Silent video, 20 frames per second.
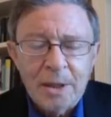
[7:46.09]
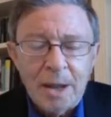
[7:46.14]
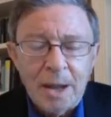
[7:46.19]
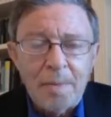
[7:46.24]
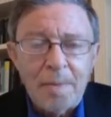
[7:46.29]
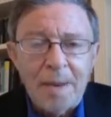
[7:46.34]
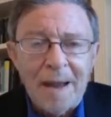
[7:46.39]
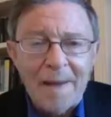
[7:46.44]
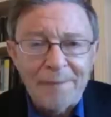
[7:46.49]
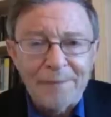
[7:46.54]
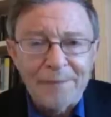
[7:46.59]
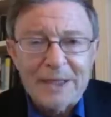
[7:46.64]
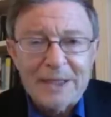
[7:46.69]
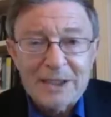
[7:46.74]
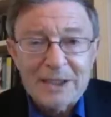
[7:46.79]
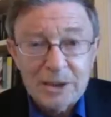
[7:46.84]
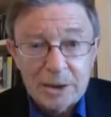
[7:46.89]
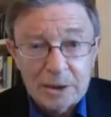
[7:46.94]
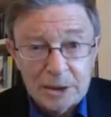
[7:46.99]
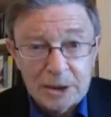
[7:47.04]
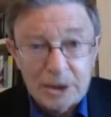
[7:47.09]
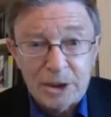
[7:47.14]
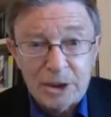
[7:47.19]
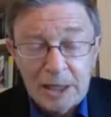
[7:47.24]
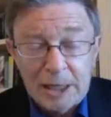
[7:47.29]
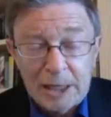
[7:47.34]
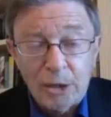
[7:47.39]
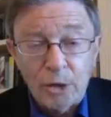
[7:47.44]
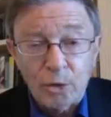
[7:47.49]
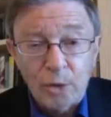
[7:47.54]
about this
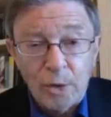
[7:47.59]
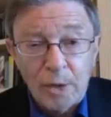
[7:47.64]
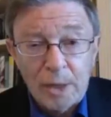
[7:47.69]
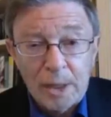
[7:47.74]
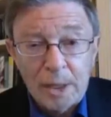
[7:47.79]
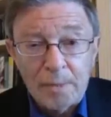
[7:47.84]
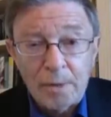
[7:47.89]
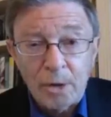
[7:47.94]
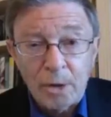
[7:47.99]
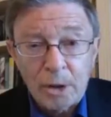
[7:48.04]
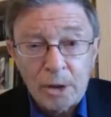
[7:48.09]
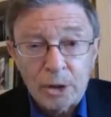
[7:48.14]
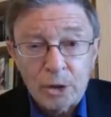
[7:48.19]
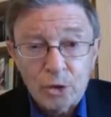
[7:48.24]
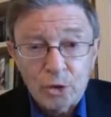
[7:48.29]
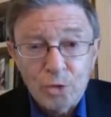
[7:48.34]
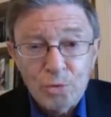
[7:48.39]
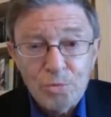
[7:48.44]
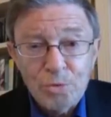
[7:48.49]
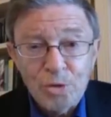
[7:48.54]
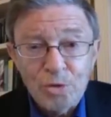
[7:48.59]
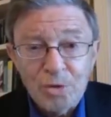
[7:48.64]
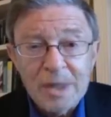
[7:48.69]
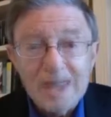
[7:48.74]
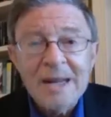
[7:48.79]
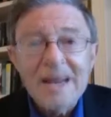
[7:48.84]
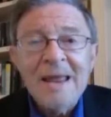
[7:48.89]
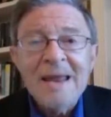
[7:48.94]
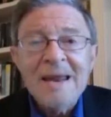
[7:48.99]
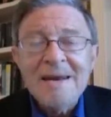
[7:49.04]
NATO and American troop
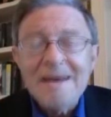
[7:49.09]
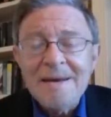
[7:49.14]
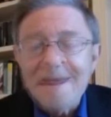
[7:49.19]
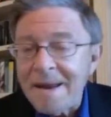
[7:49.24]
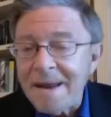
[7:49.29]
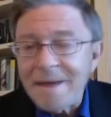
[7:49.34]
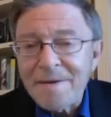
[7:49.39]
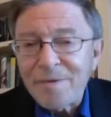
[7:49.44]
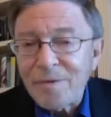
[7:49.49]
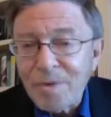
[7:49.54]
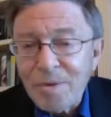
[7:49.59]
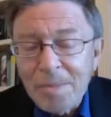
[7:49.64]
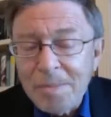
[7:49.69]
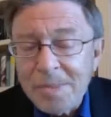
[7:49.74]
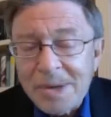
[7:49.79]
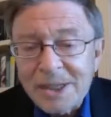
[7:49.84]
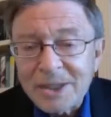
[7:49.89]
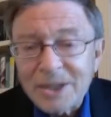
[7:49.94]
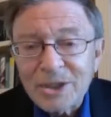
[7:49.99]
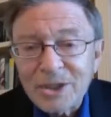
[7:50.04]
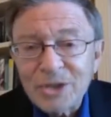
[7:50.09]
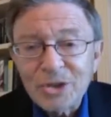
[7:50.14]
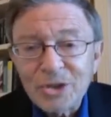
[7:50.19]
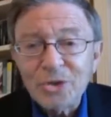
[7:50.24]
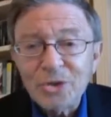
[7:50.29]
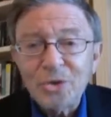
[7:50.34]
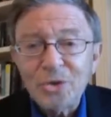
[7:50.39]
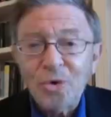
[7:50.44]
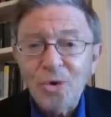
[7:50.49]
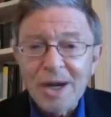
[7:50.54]
movement never mentions
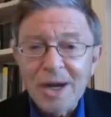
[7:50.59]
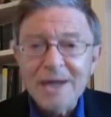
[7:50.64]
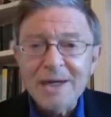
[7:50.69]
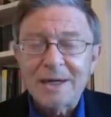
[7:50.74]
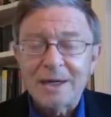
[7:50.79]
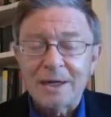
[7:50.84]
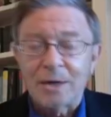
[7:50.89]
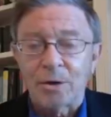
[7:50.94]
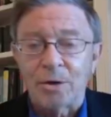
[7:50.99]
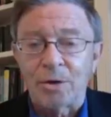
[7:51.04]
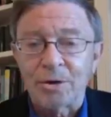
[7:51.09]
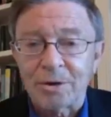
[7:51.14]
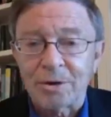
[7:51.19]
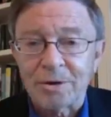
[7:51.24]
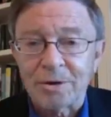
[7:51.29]
Ukraine any longer.